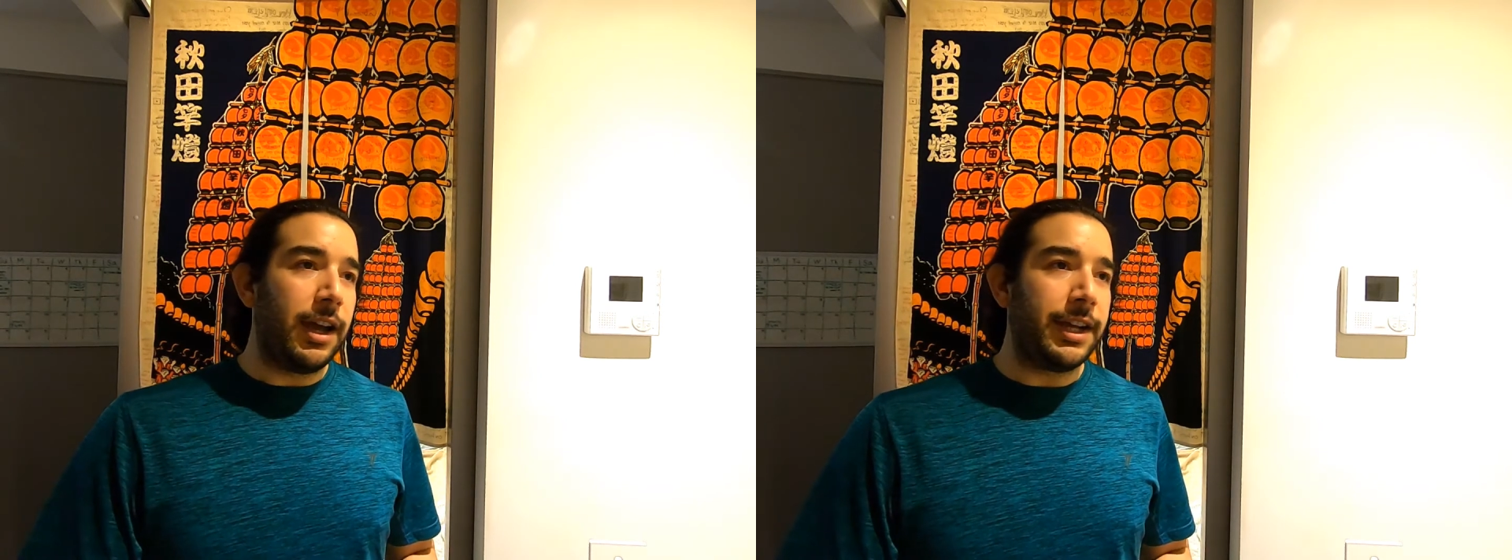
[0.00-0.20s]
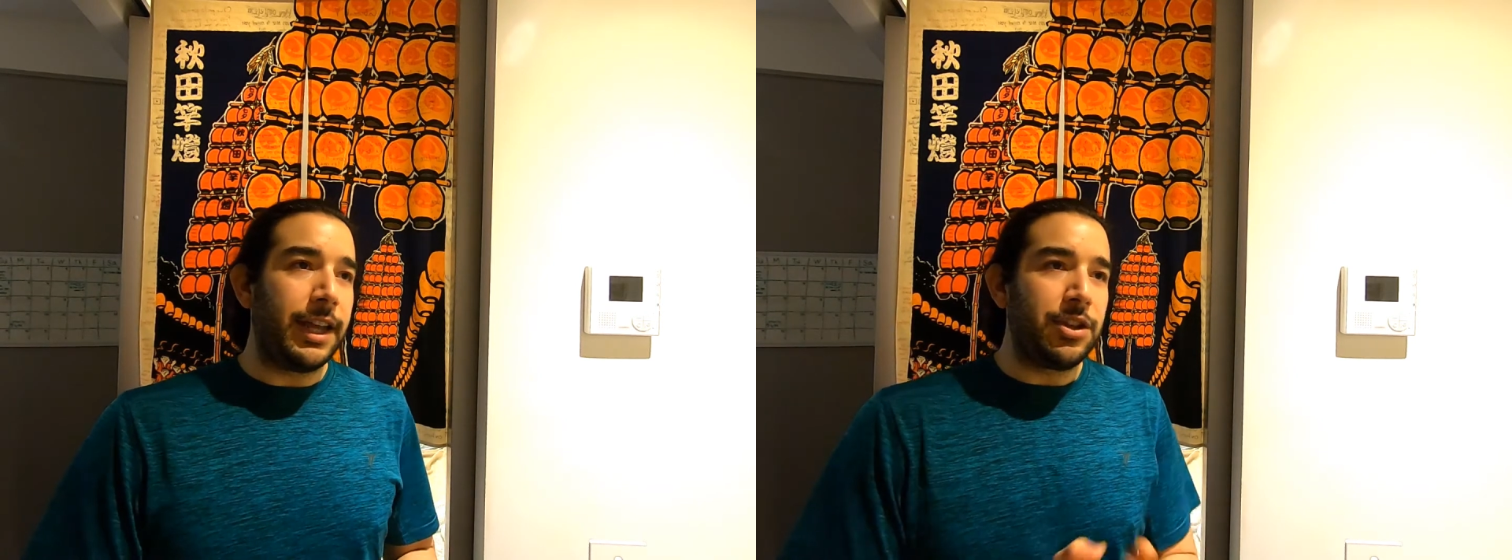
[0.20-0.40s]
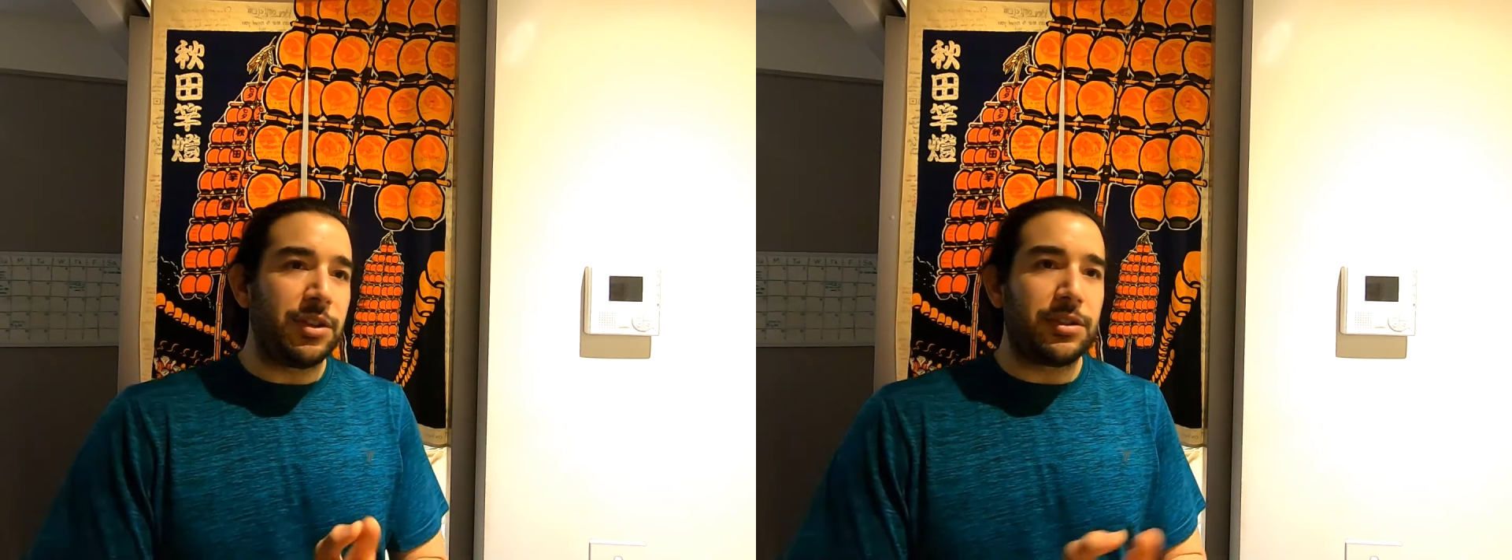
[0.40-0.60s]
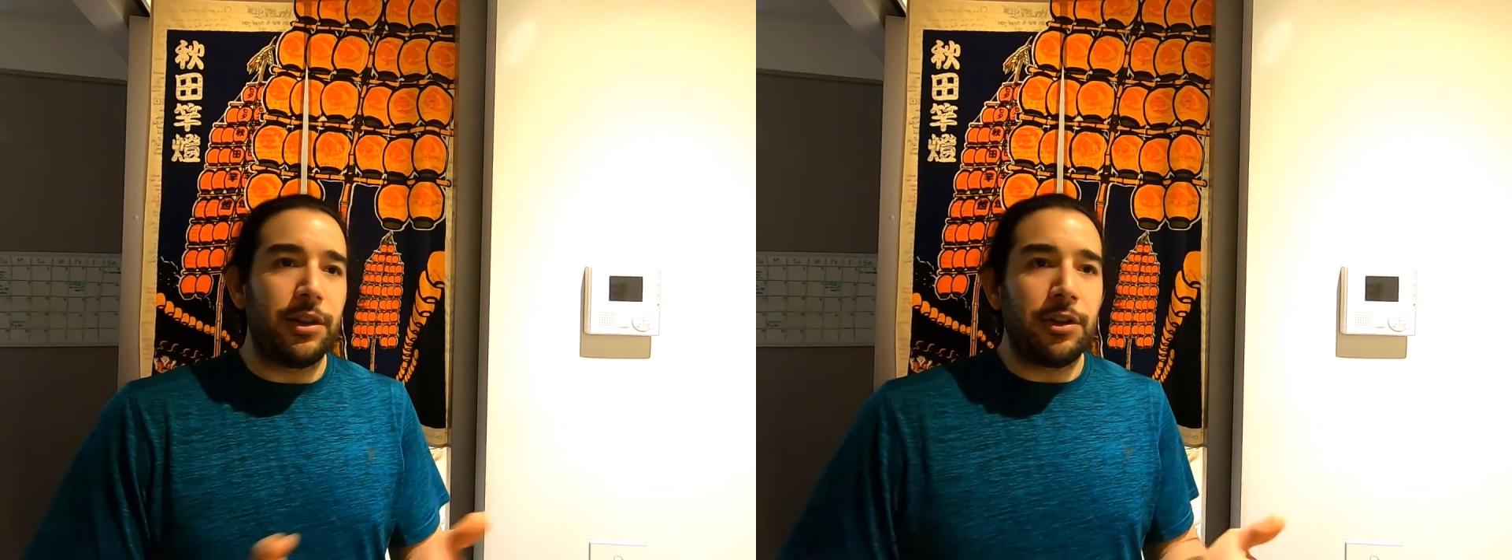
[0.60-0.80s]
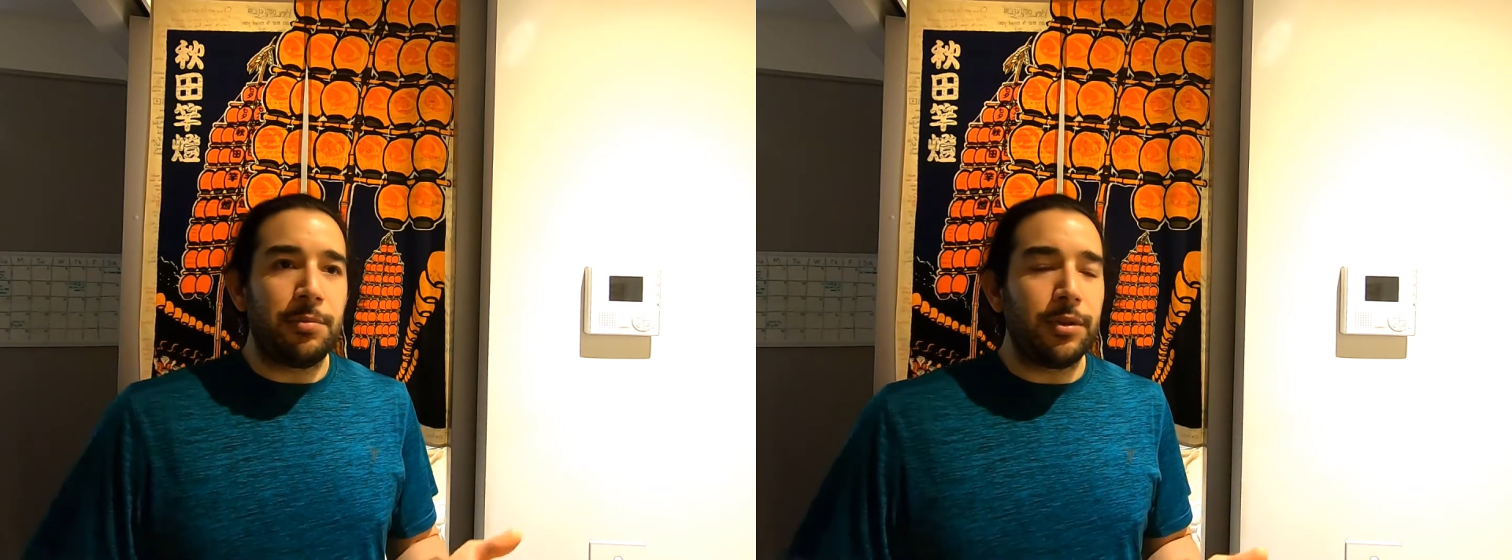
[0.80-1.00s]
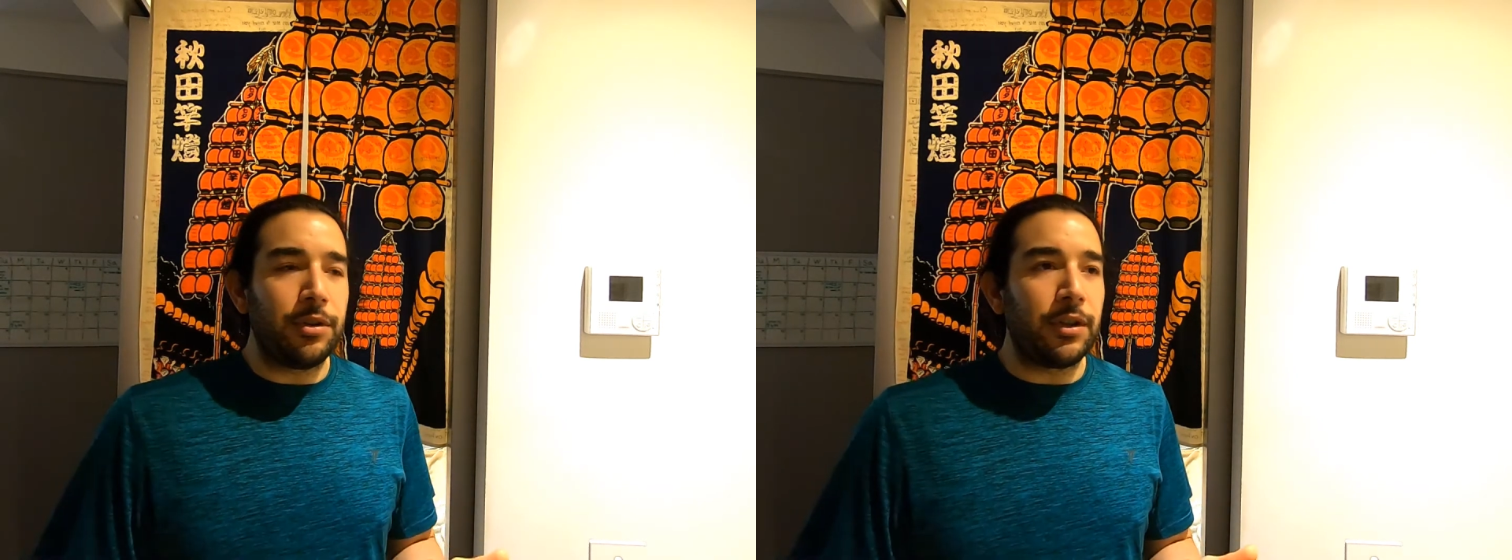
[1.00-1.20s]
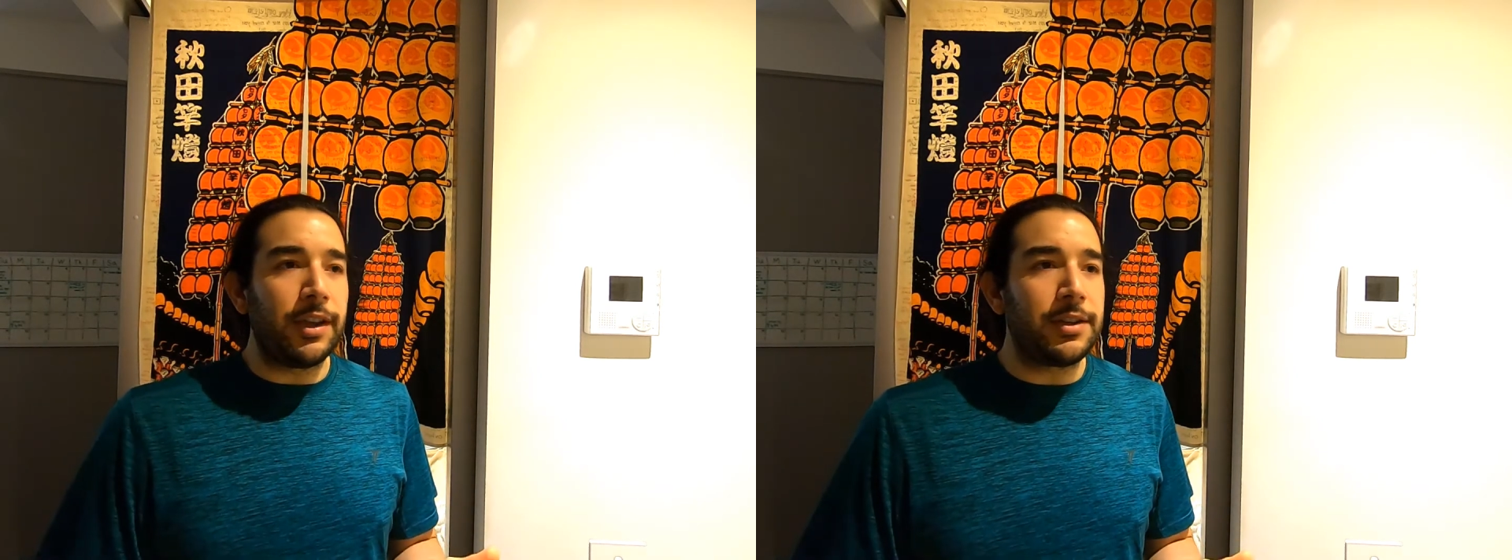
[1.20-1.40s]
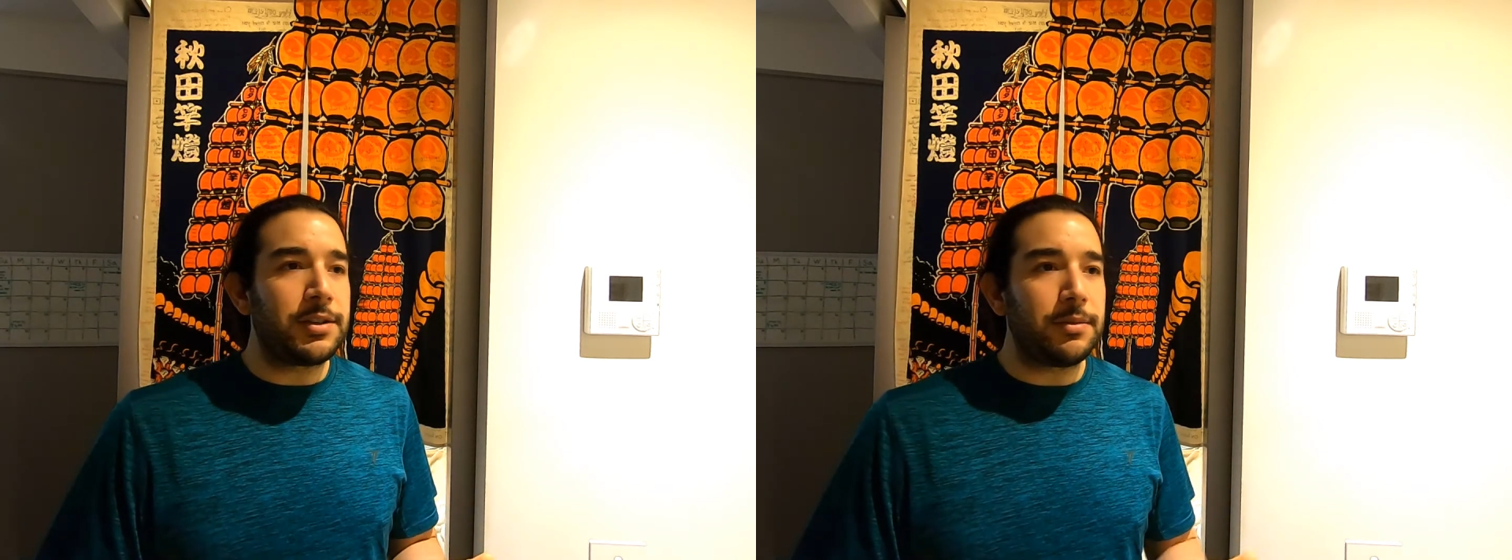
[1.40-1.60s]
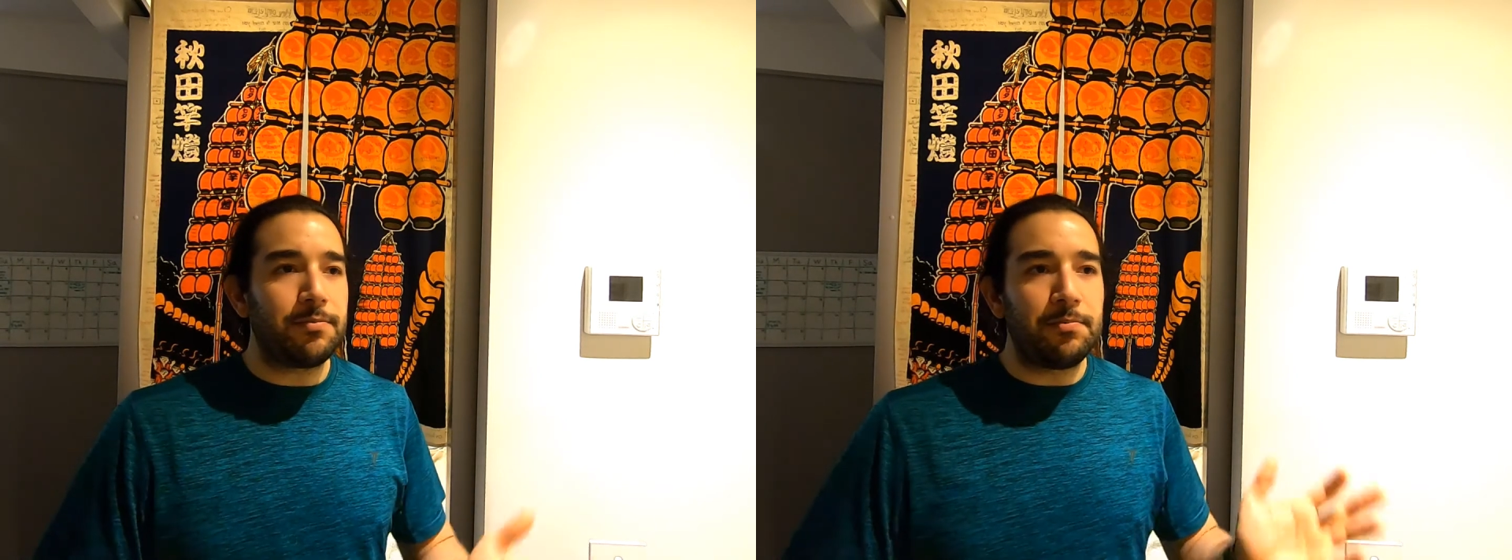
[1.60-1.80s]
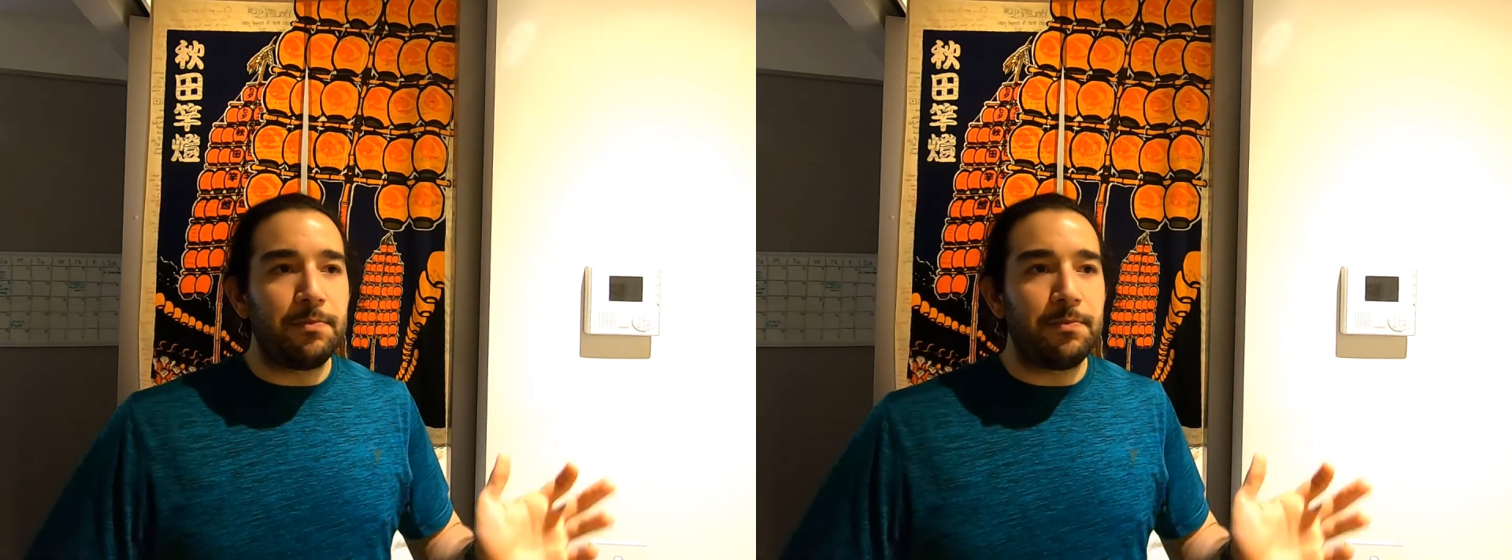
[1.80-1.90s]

and I just learned Portuguese